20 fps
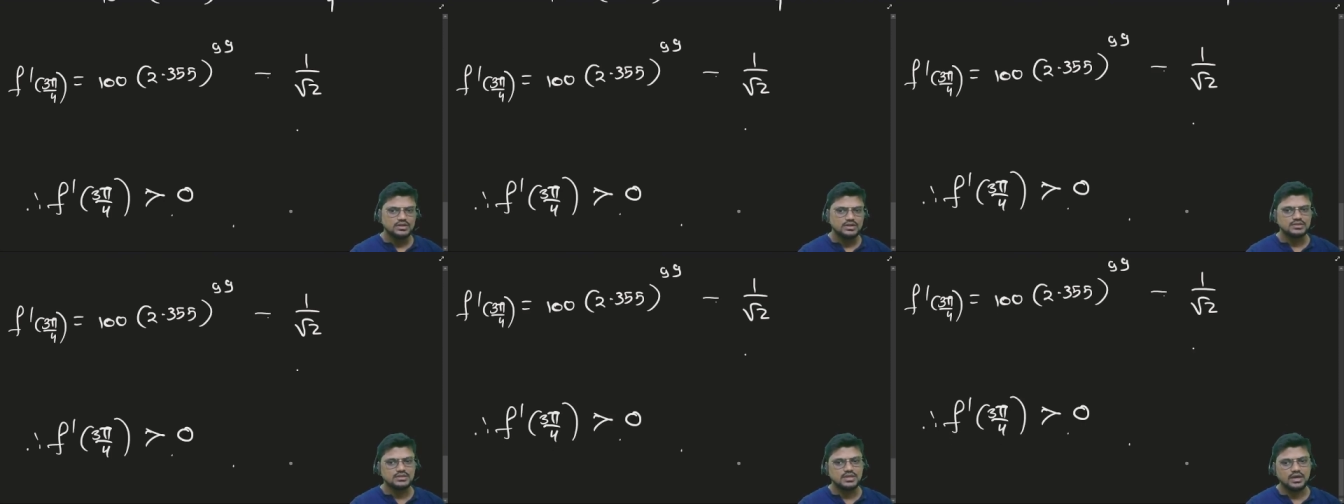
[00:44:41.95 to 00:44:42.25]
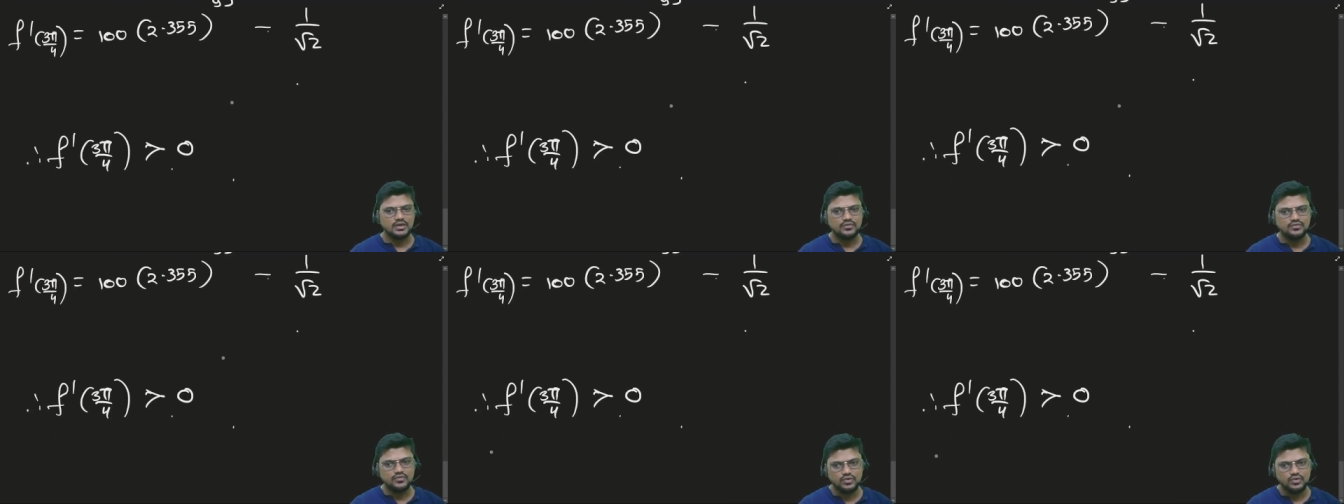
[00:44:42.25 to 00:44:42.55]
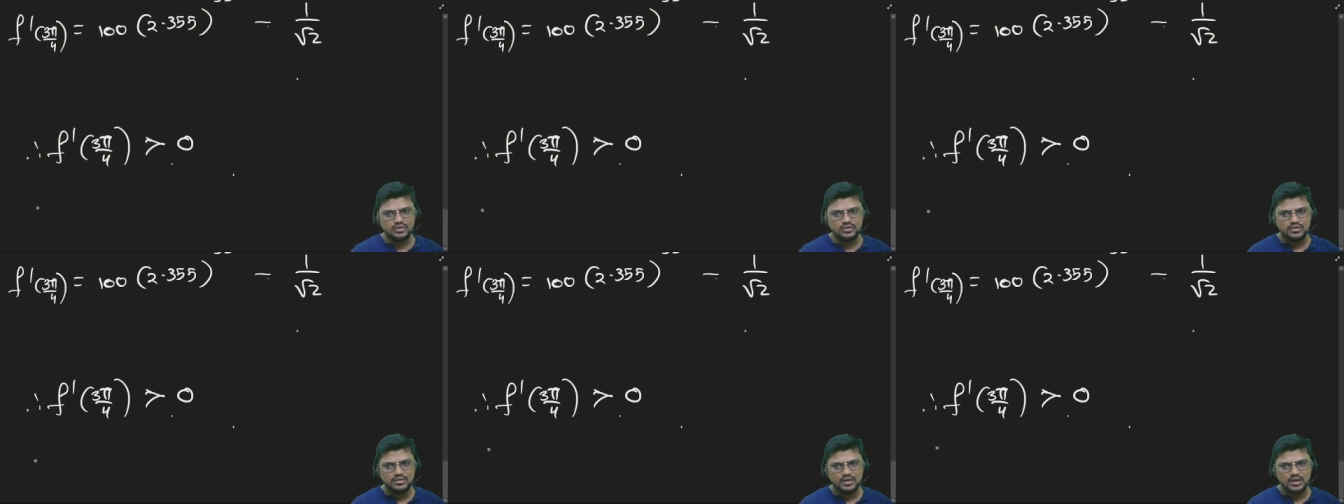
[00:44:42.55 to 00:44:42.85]

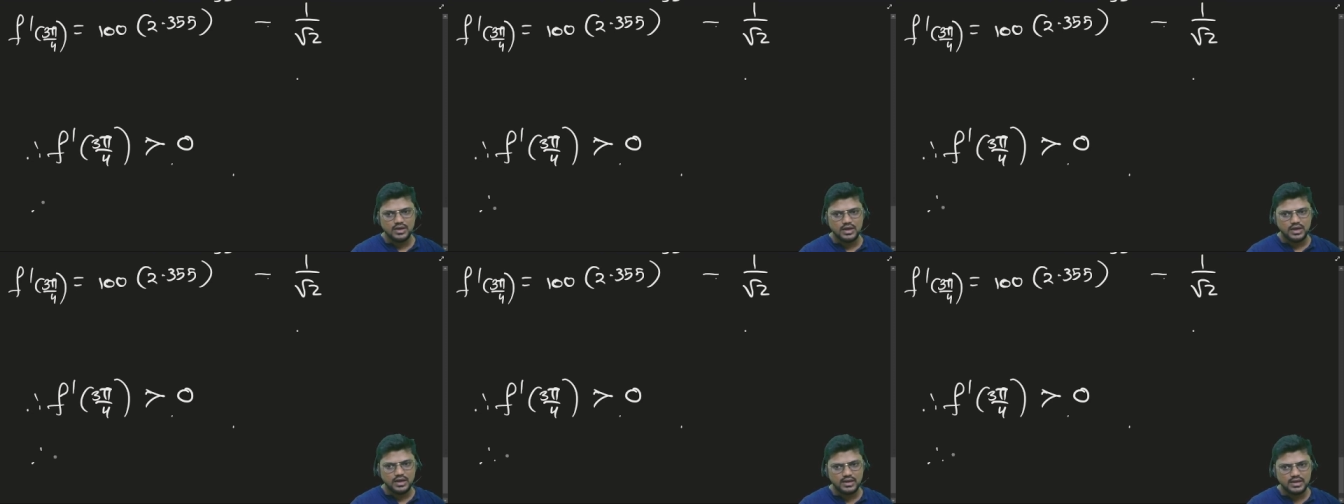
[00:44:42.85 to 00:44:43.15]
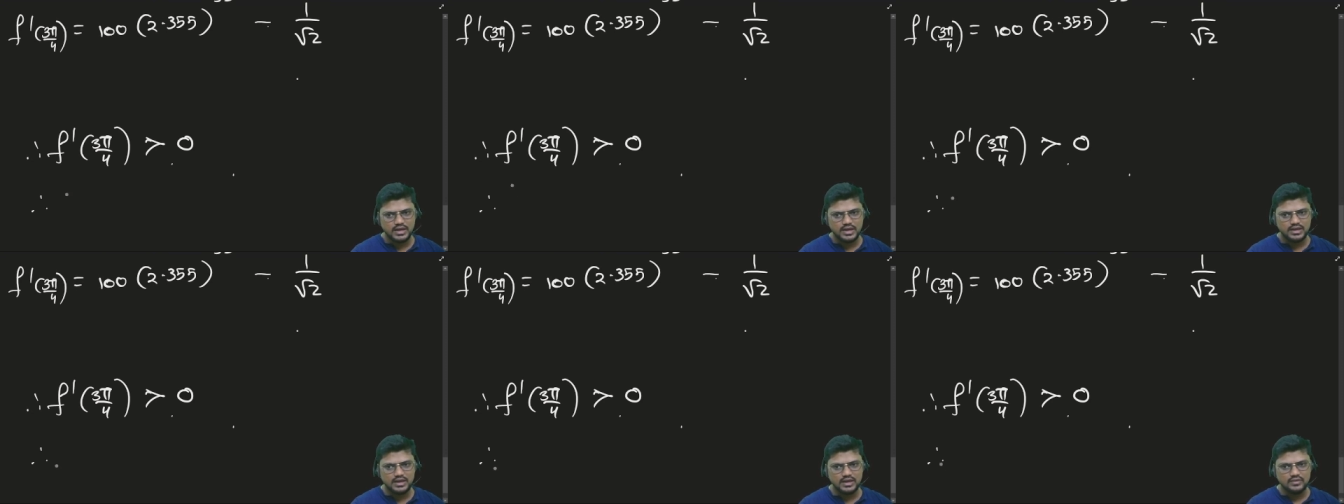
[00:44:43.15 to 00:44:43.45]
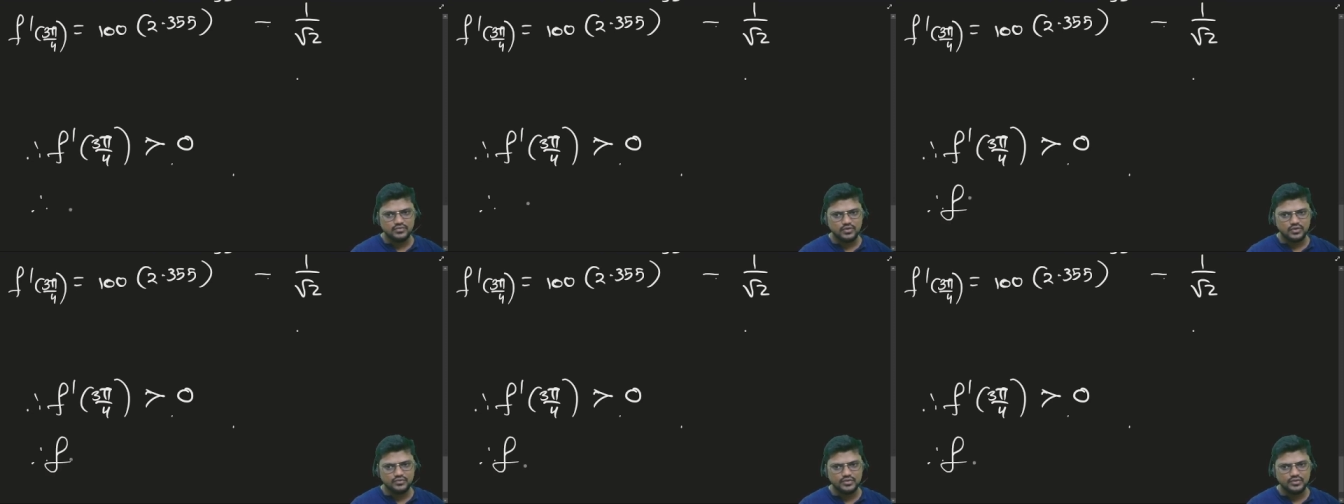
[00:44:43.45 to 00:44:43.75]
Therefore, again
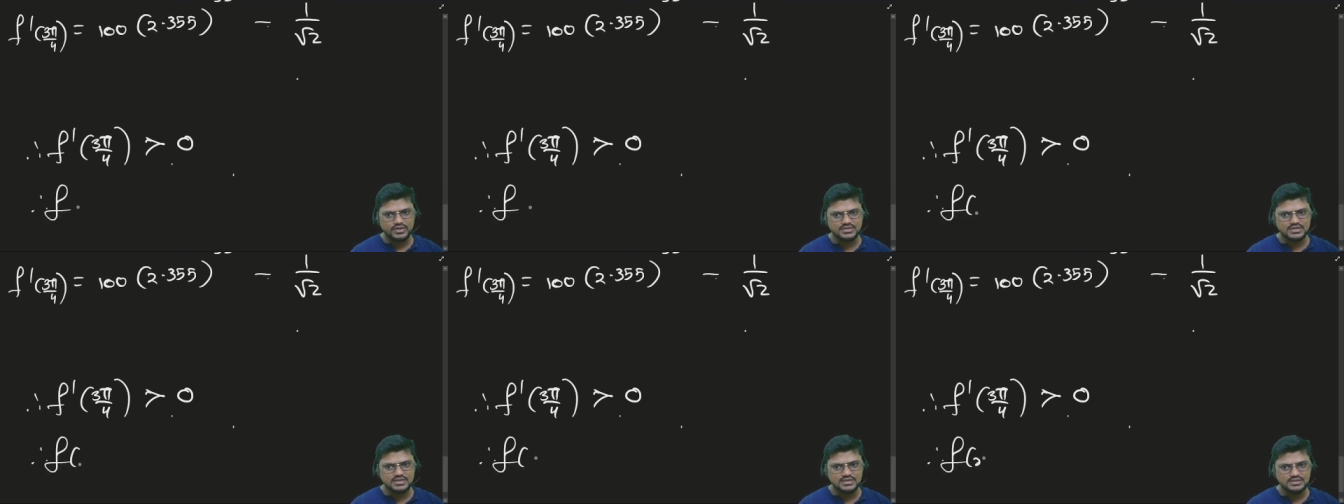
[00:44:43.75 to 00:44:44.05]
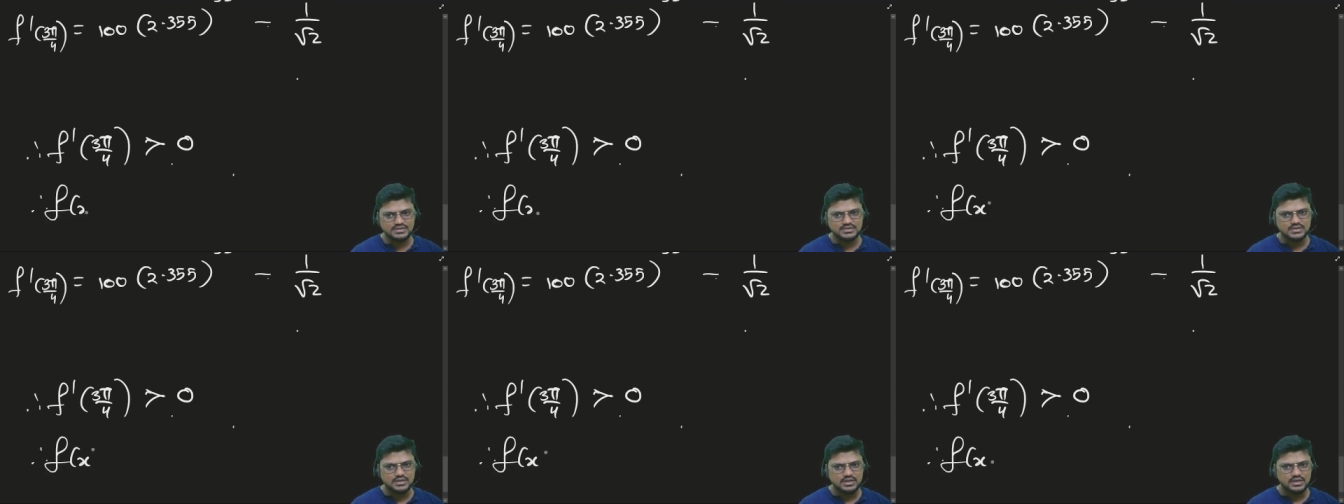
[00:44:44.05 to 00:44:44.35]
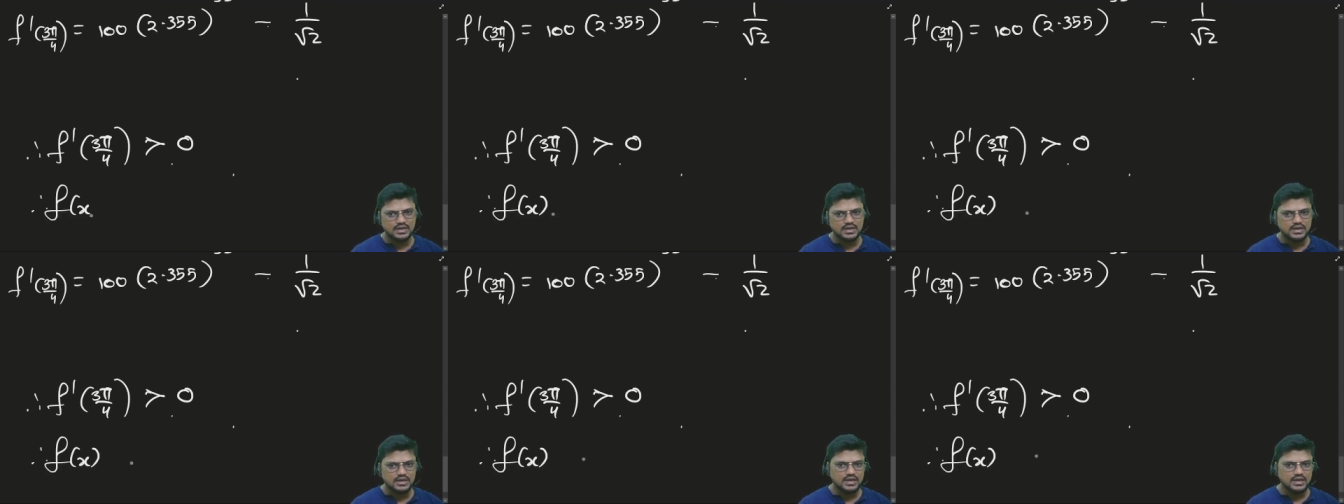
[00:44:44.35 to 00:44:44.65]
f of x is
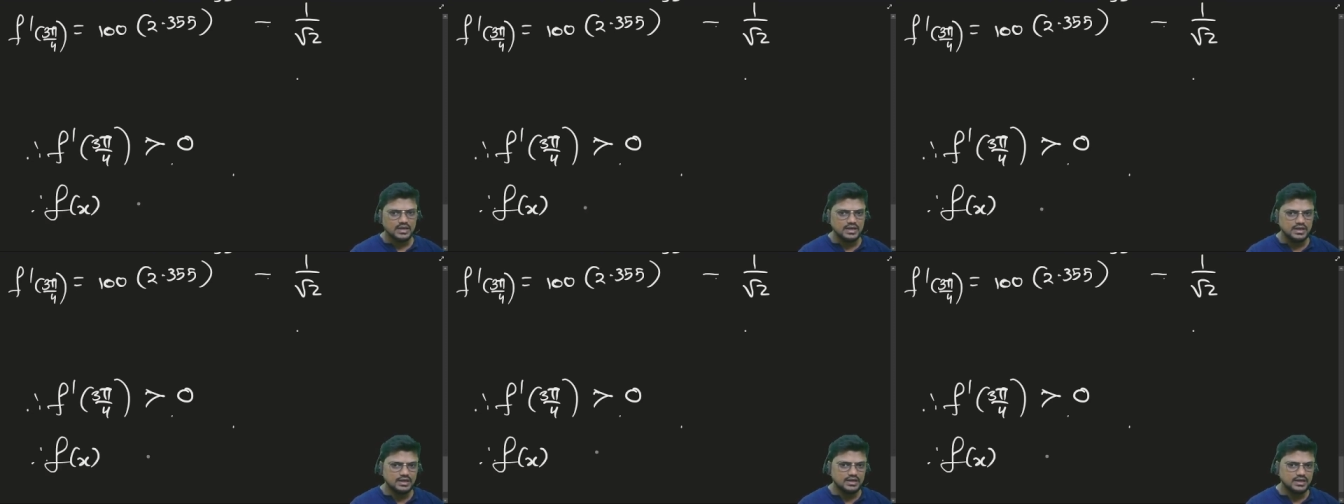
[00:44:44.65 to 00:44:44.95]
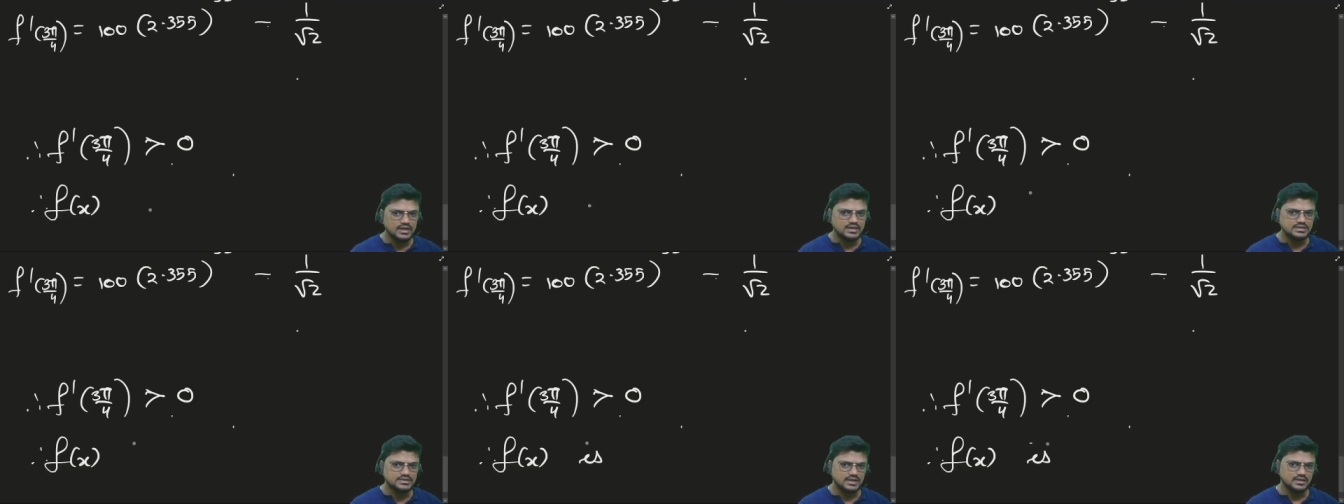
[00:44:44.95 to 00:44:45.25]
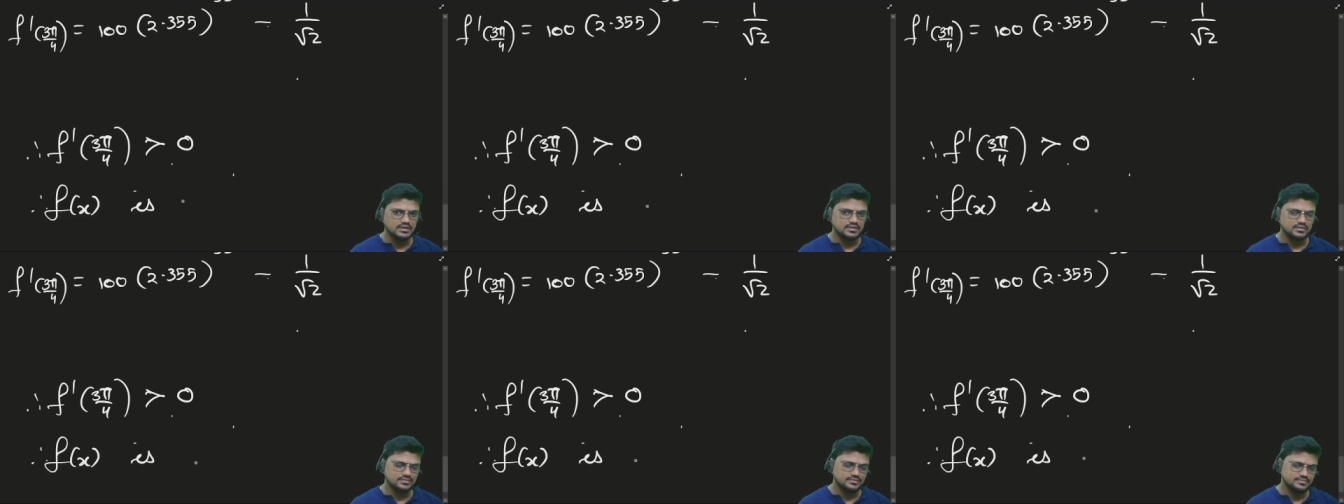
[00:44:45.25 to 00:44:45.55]
increasing.